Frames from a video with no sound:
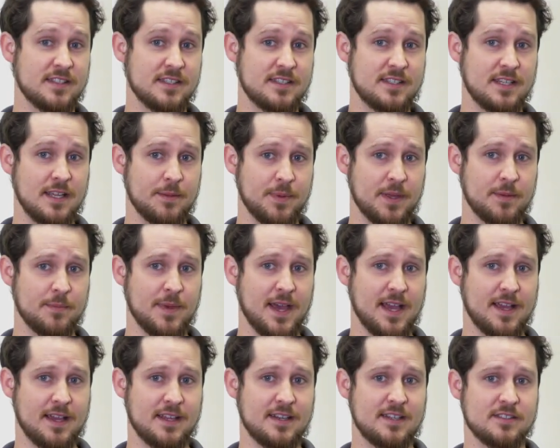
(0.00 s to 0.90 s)
the tipping
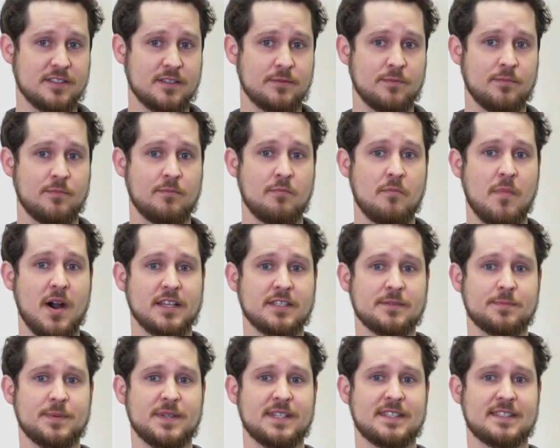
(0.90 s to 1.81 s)
mechanism
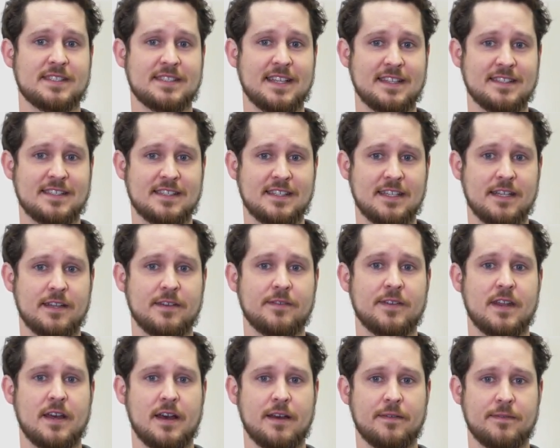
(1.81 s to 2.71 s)
must be sensitive
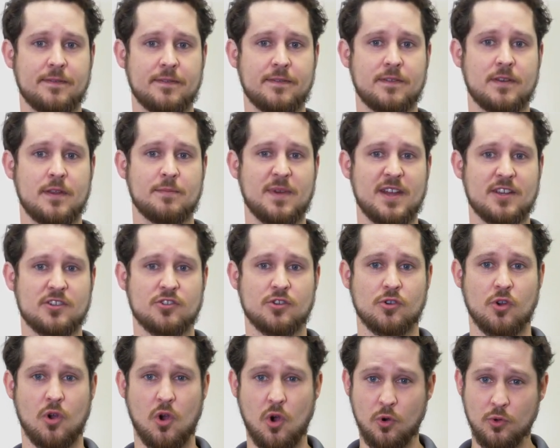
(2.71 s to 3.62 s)
enough to
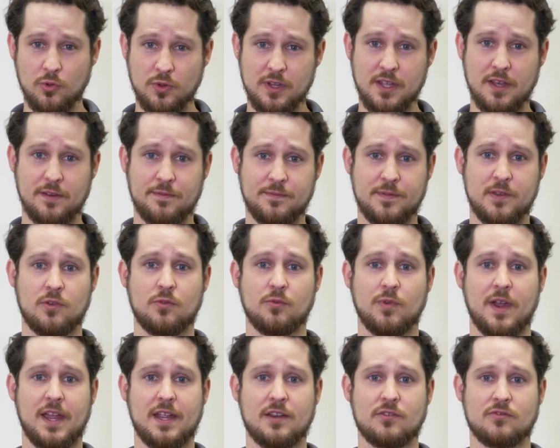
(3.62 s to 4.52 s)
measure only a few
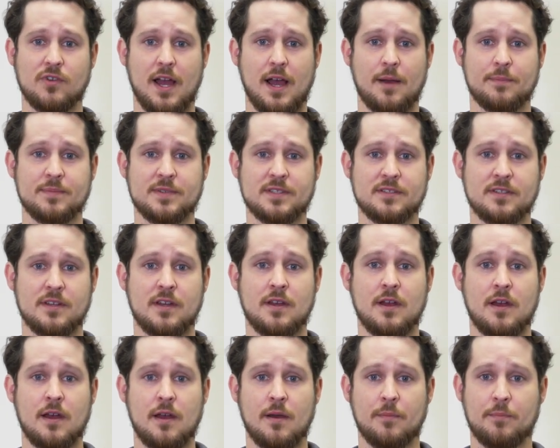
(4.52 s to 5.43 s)
raindrops,
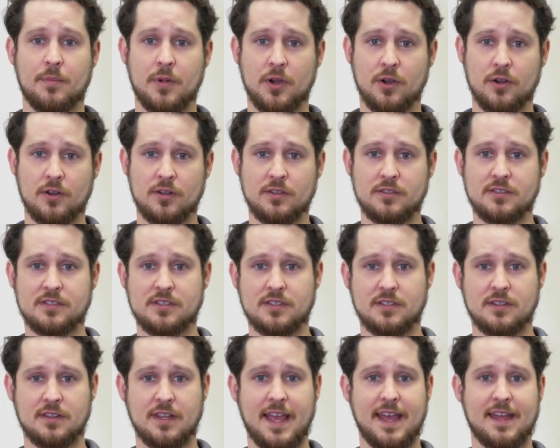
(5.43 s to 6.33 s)
birds
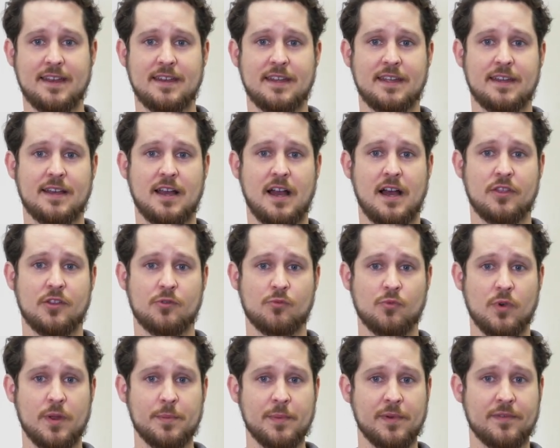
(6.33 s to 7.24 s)
landing on the
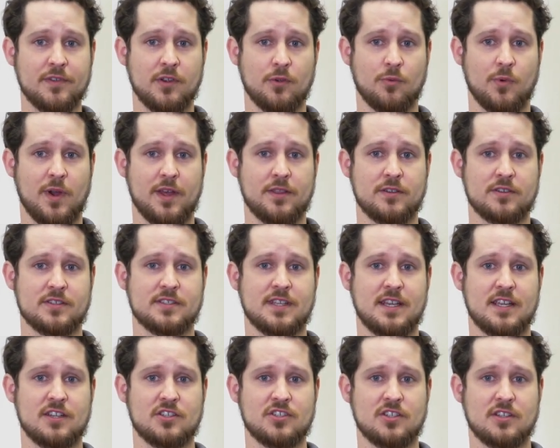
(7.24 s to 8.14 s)
rim of your weather
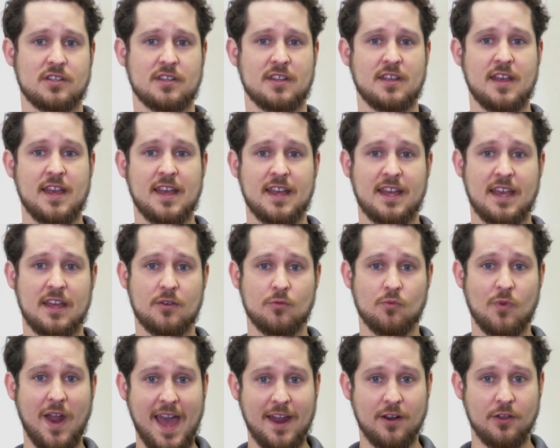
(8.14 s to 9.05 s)
station can
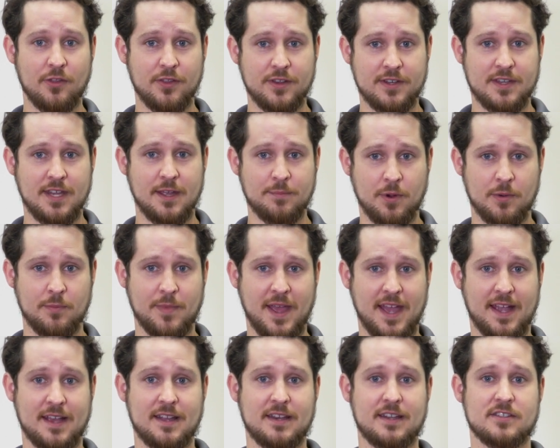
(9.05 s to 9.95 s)
rattle the tipper
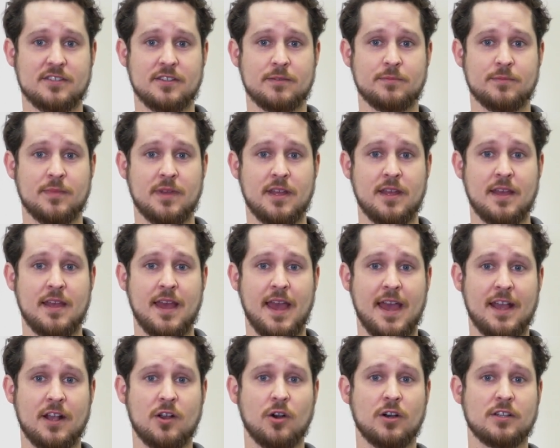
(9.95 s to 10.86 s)
mechanism
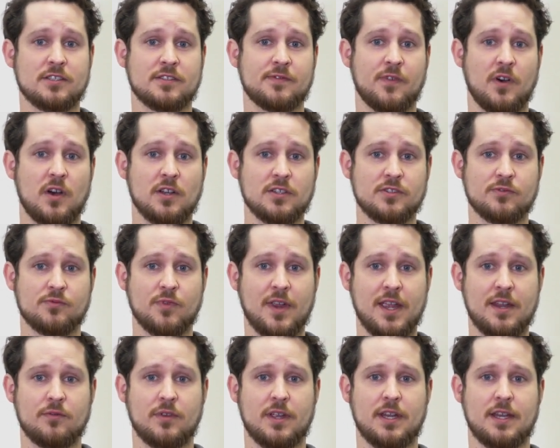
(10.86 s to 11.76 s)
and cause false
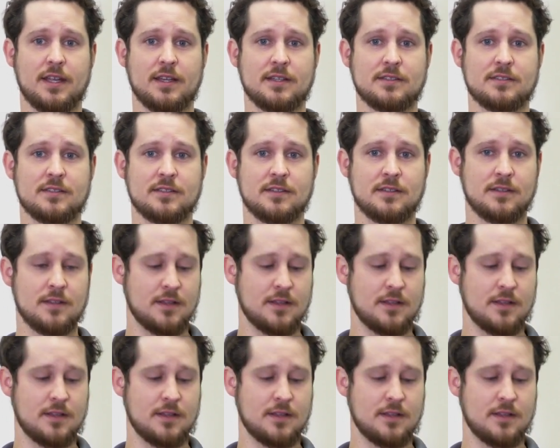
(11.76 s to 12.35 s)
rain readings.